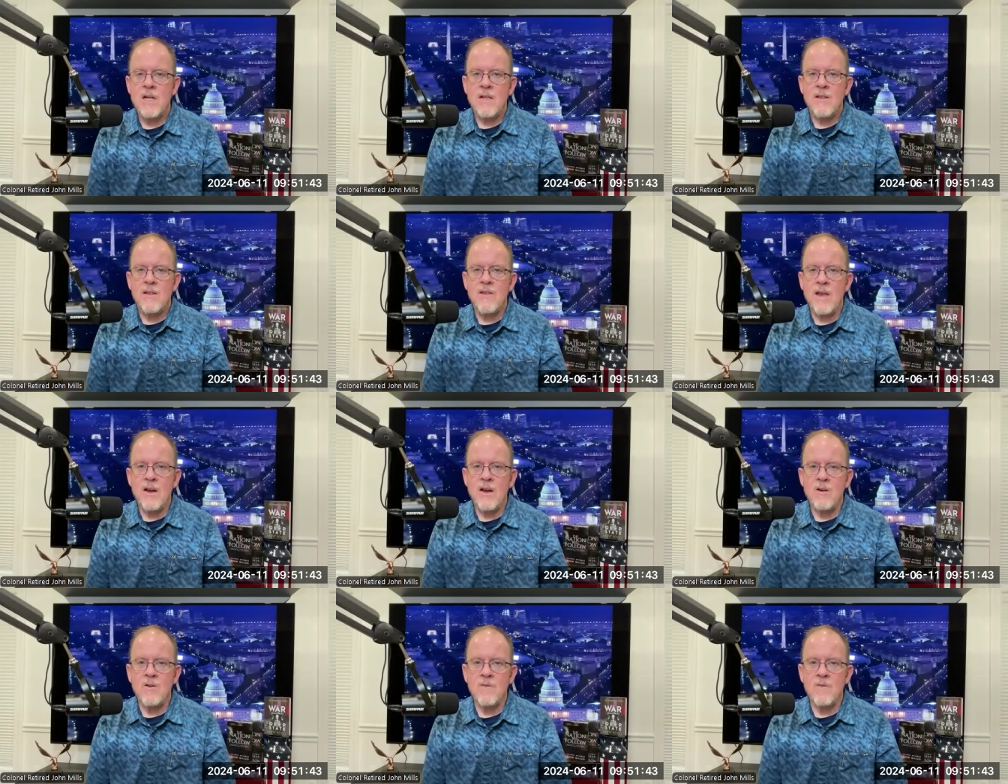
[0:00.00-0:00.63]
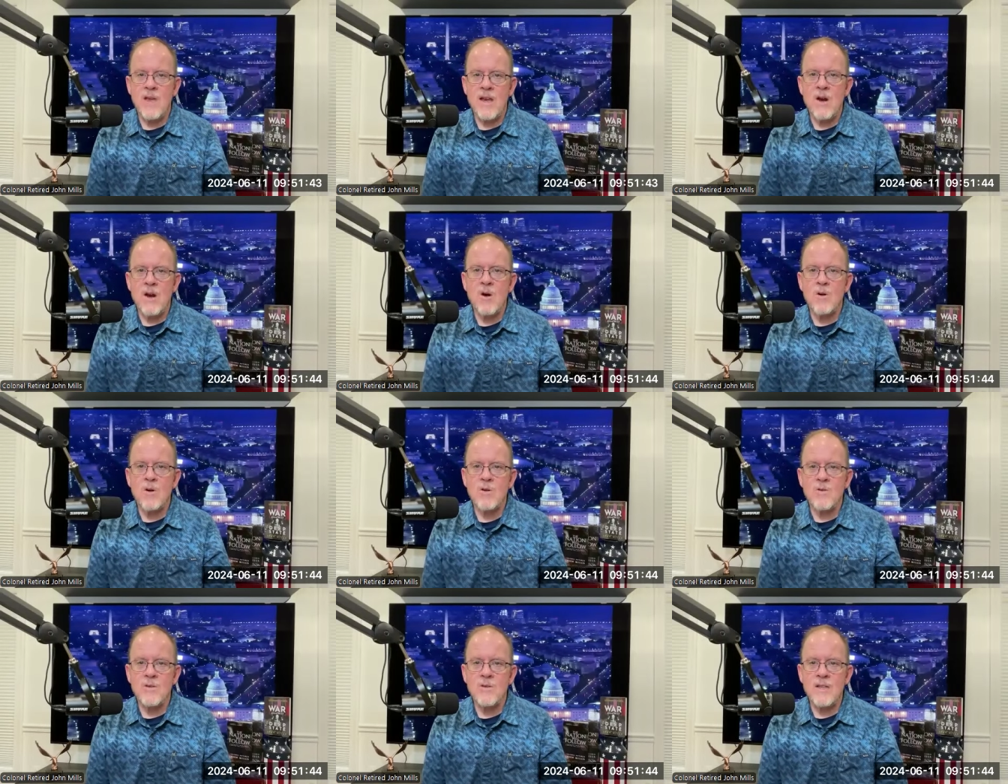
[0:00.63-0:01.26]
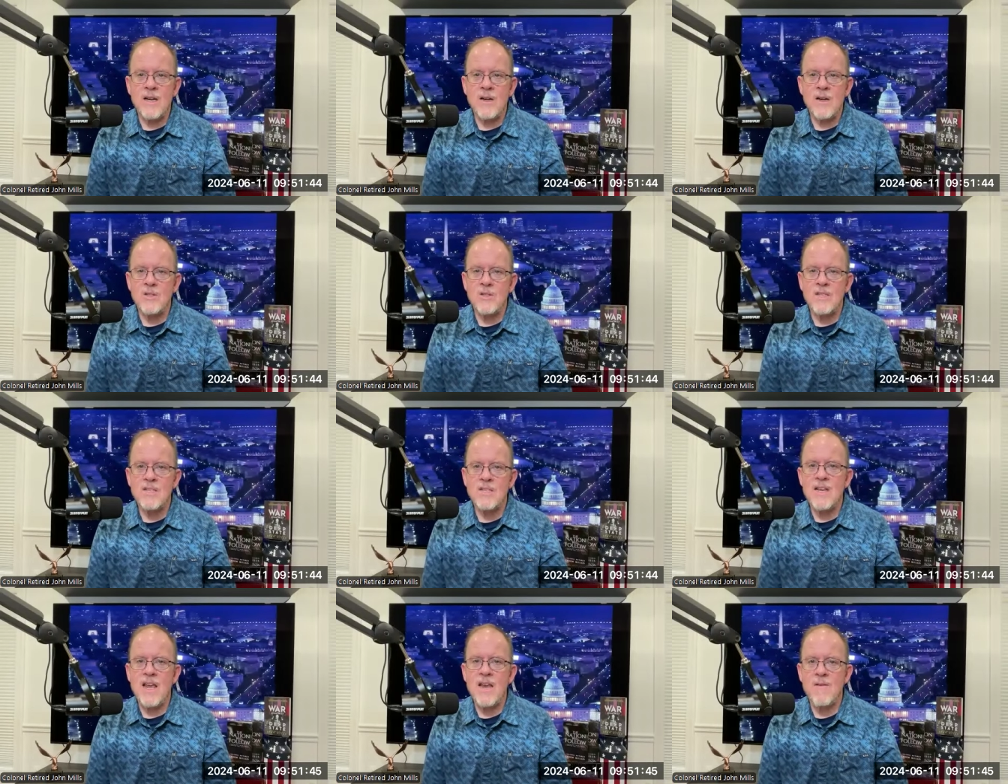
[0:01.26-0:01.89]
they are they are they are
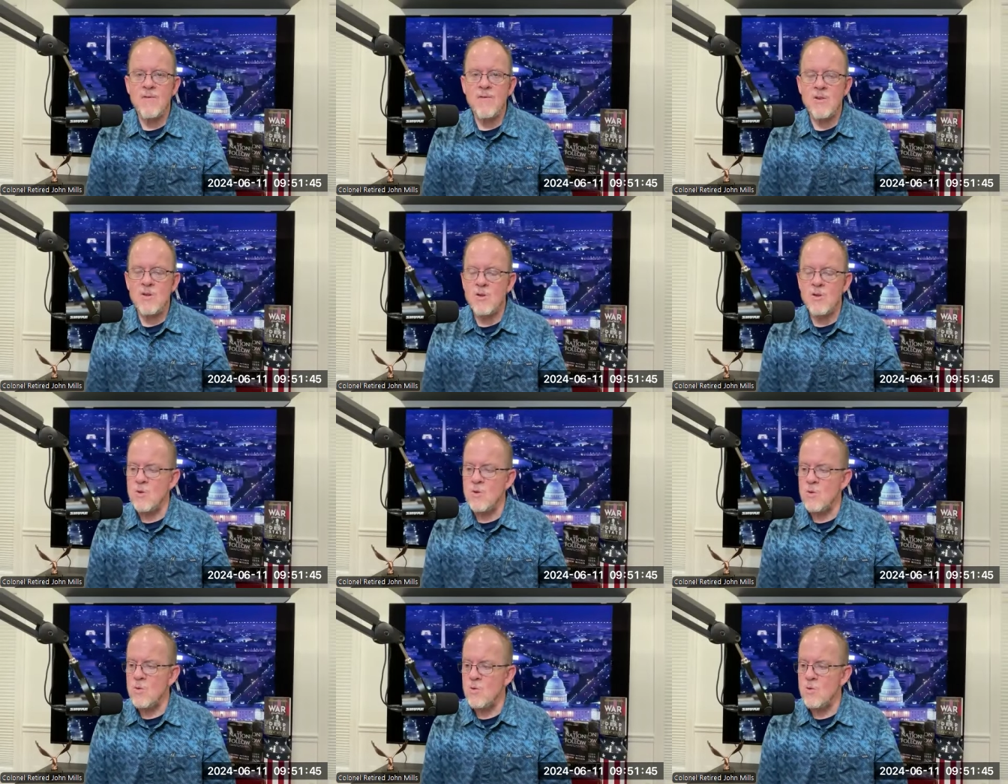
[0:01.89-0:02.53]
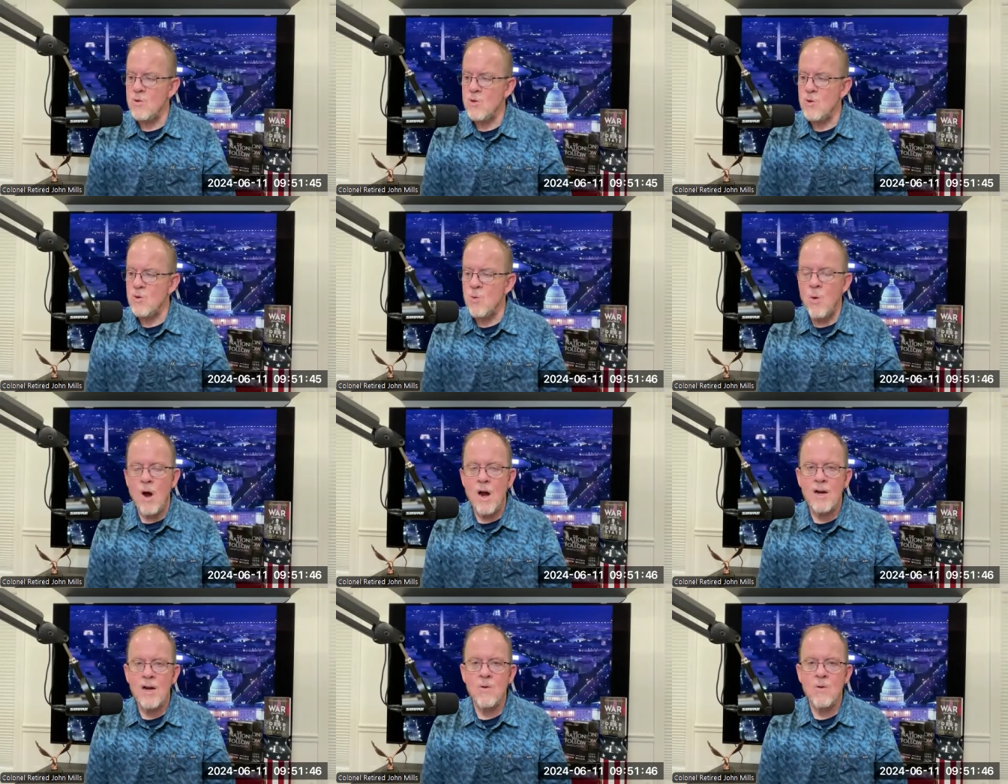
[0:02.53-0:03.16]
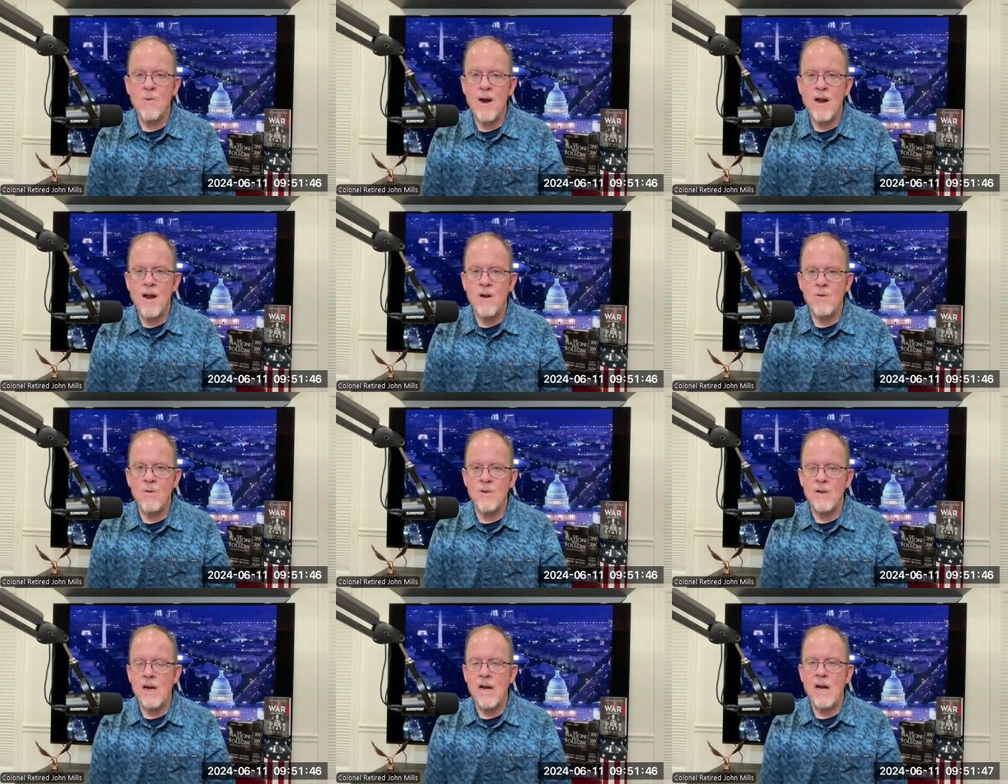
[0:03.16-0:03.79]
safe to to walk
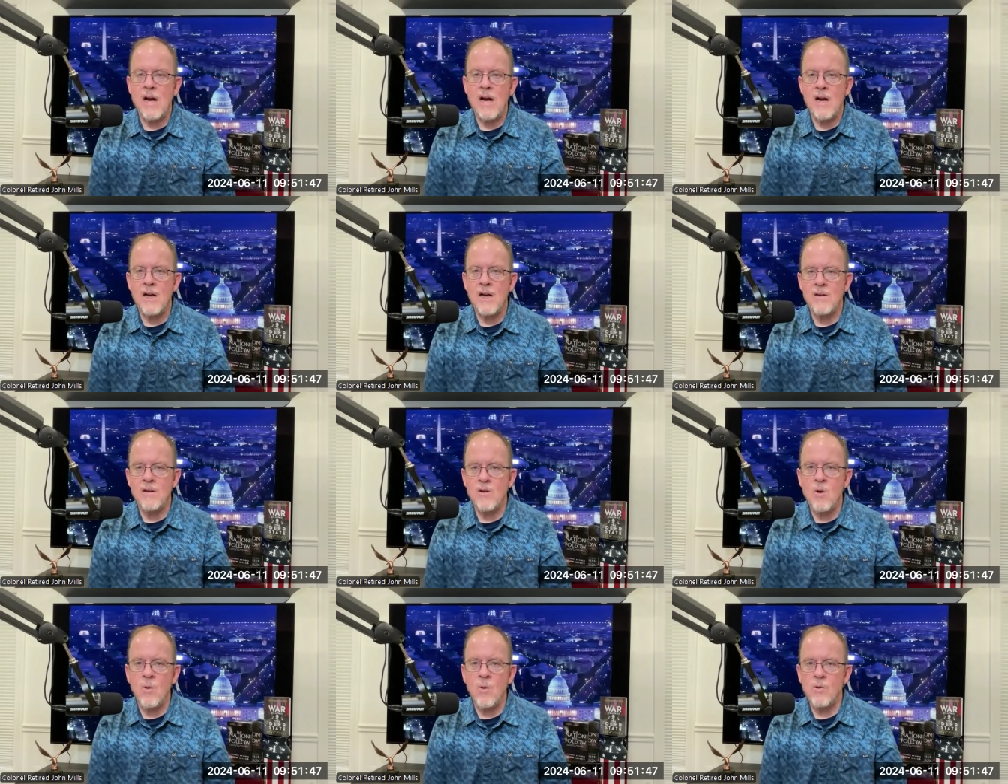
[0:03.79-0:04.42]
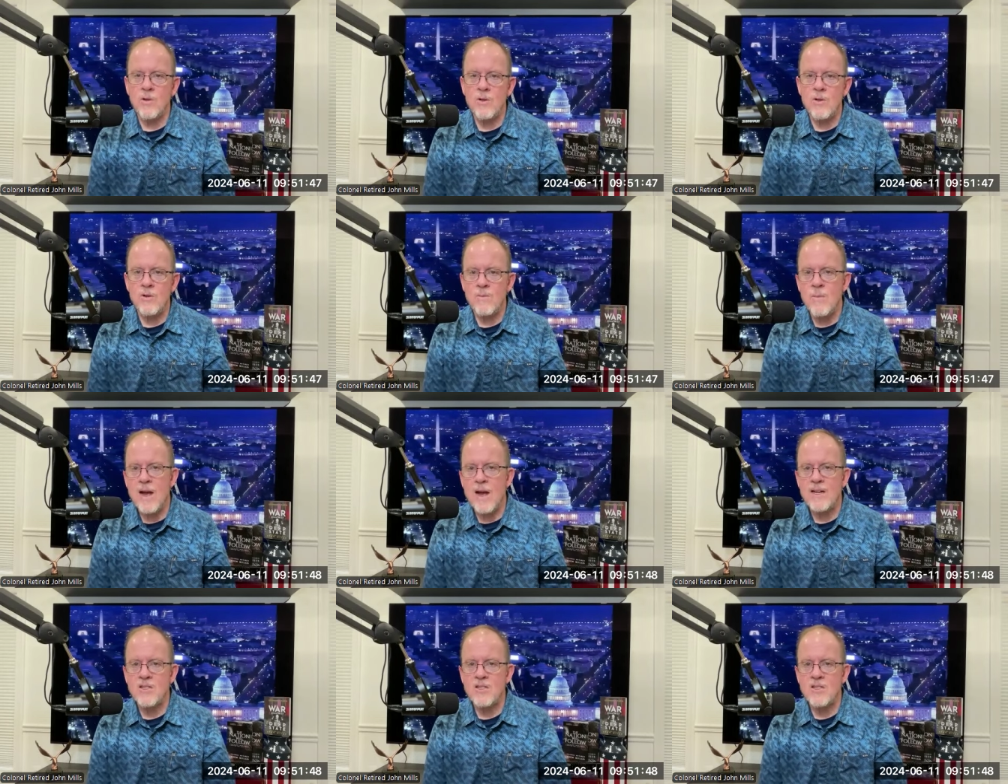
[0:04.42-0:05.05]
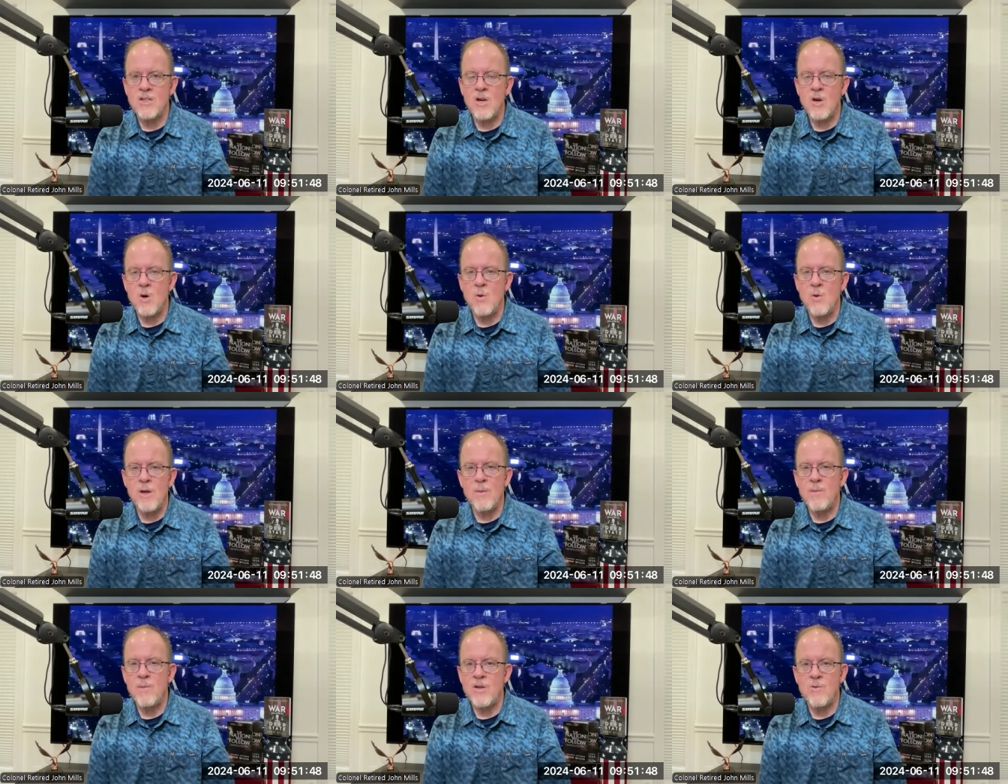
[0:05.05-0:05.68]
around uh, northern Mexico
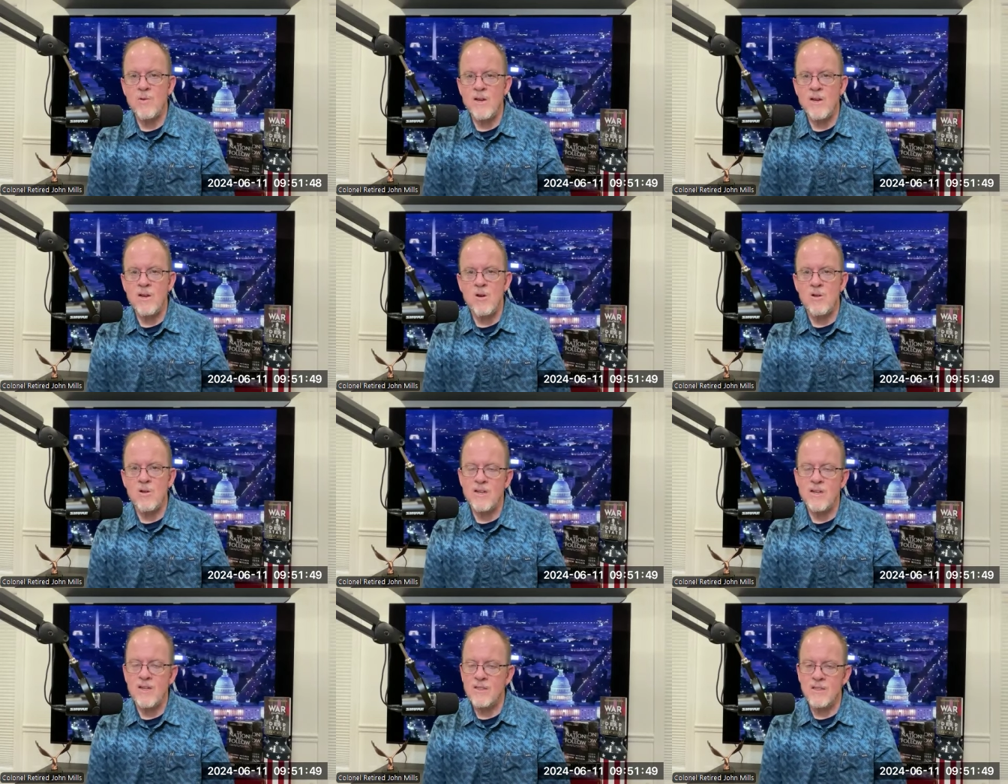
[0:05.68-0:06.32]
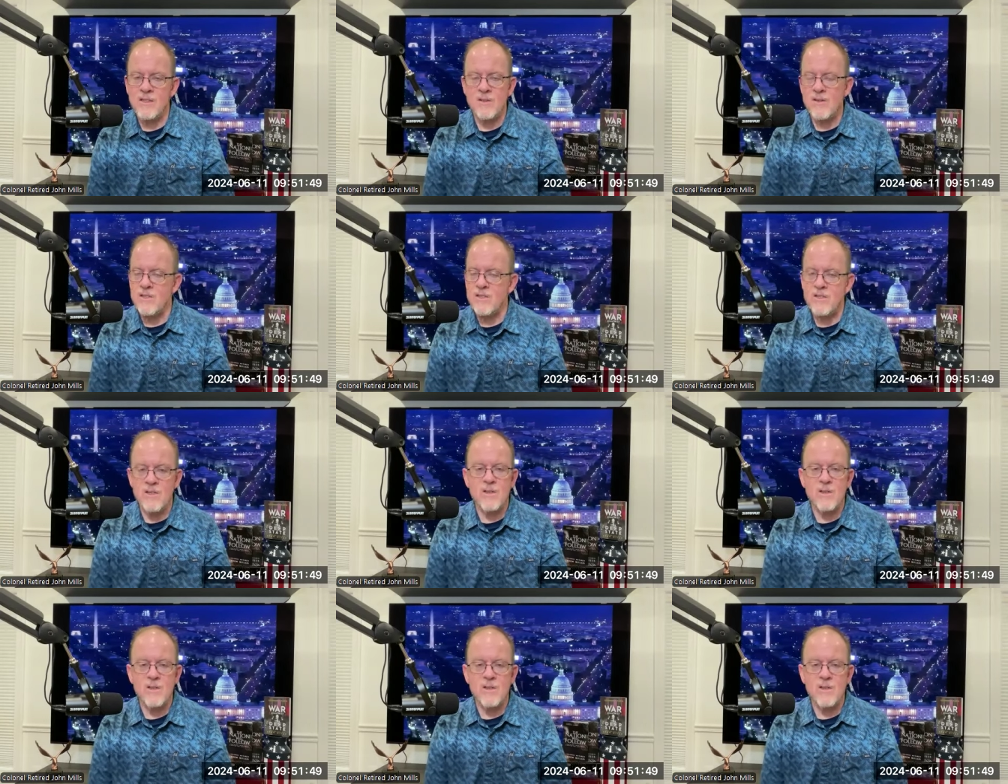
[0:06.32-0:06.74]
in between cartel areas.